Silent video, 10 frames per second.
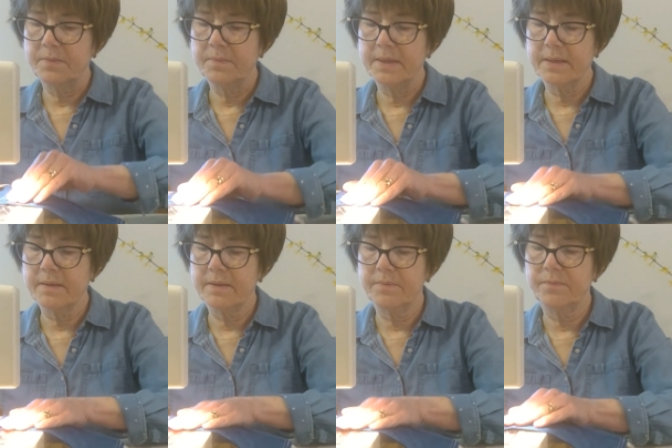
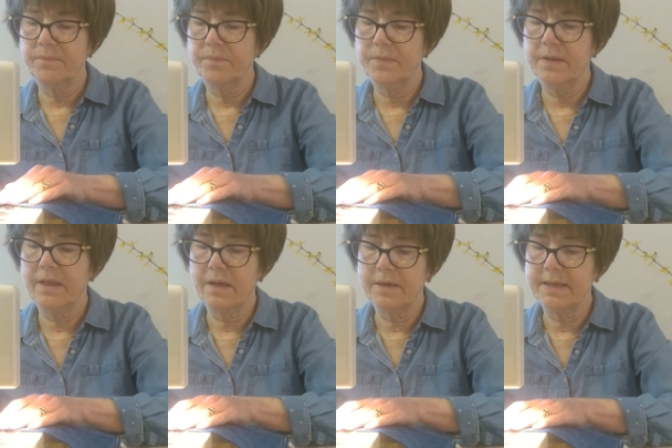make a
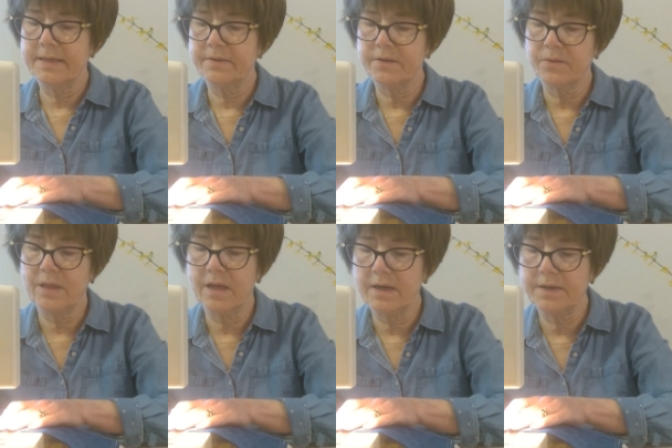line, so a
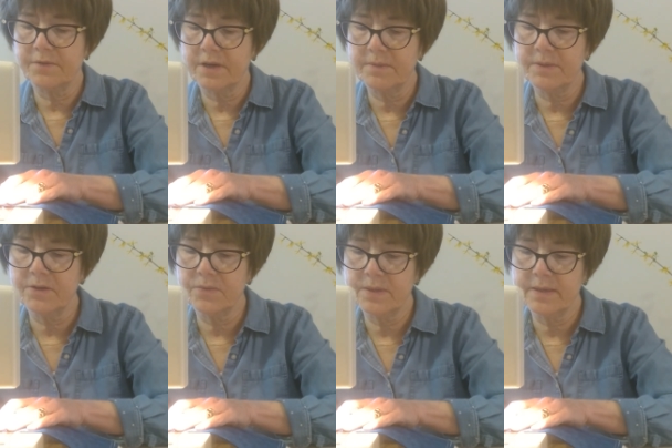line right
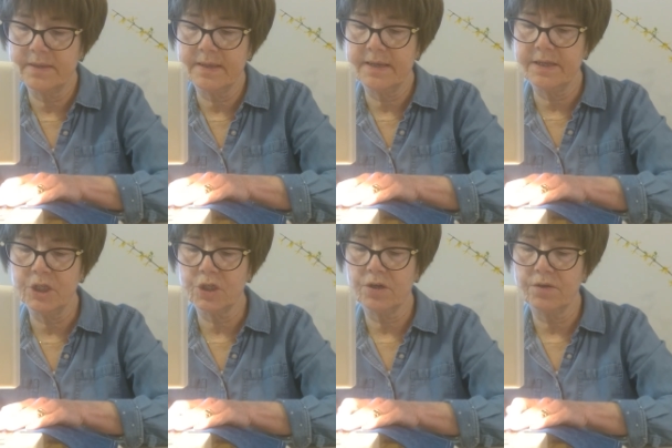between the
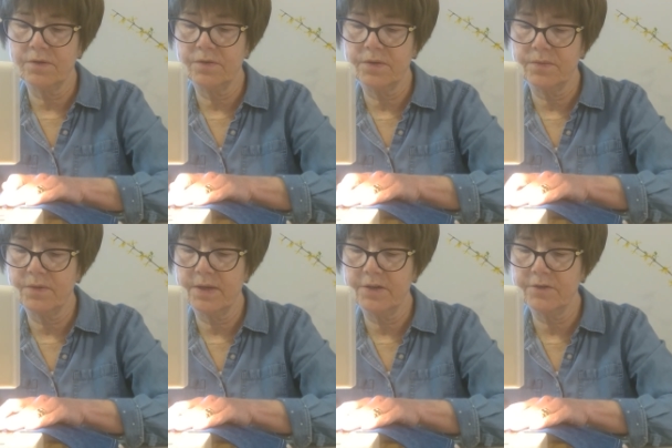edge of
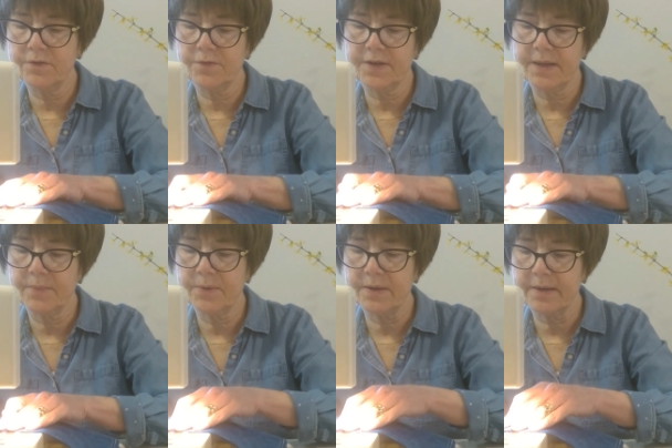the
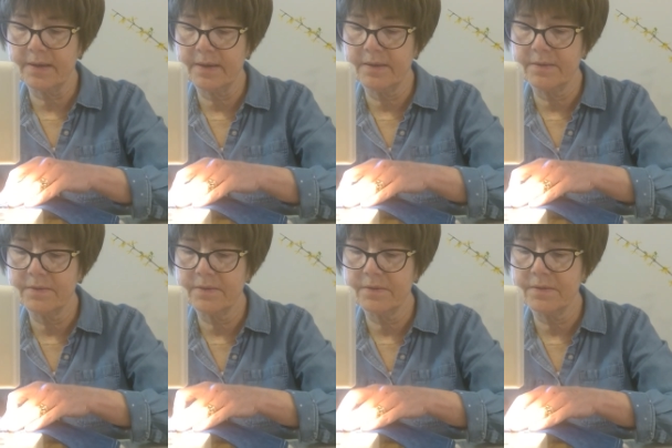fabric and
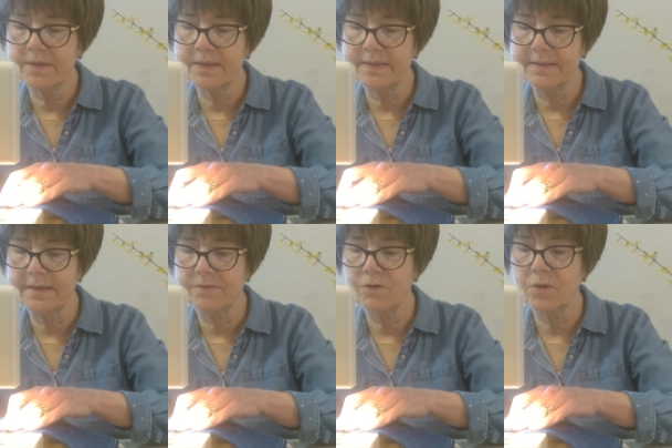the
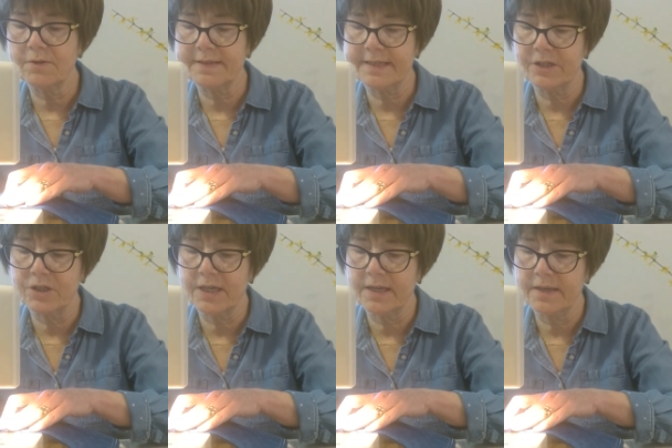row of
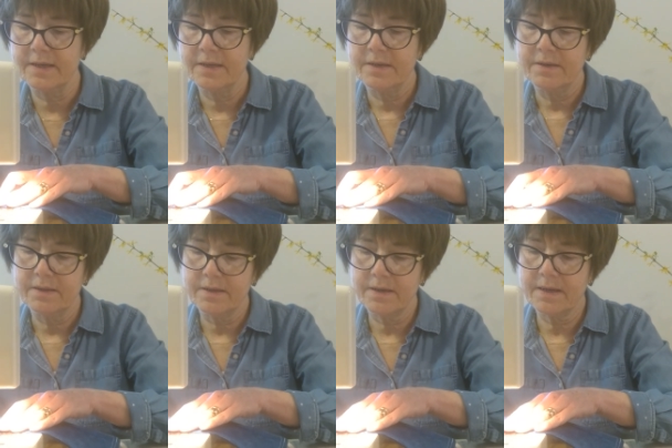stitching
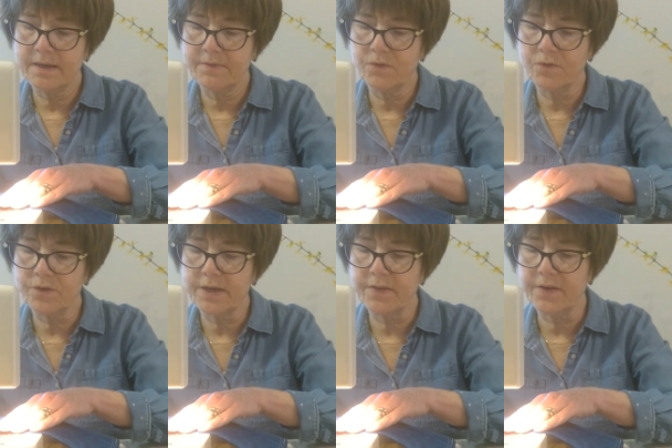that I have
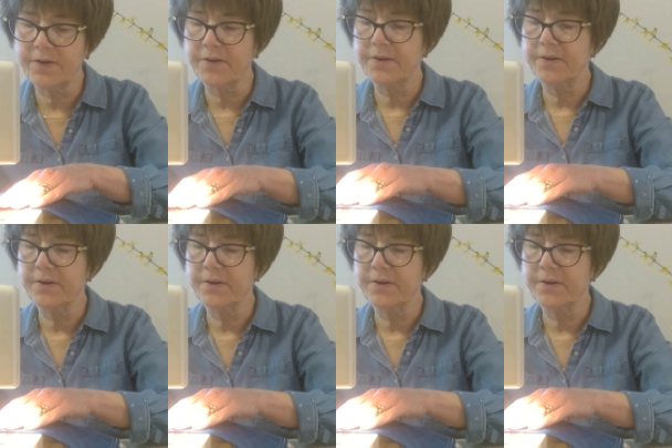already there.